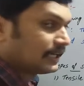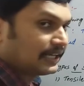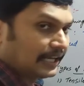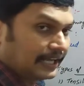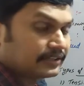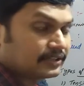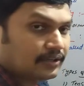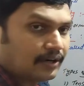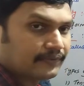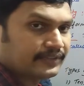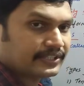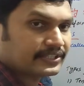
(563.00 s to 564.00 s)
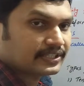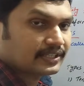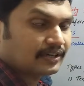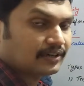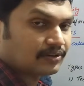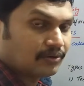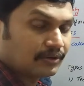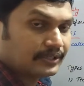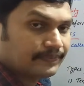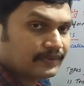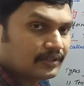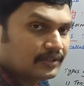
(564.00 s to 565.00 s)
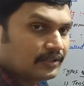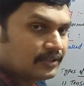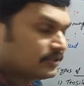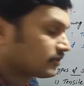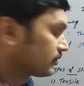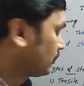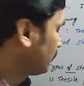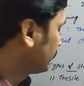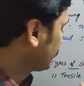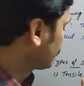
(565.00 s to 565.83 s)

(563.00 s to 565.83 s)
the length of this road. So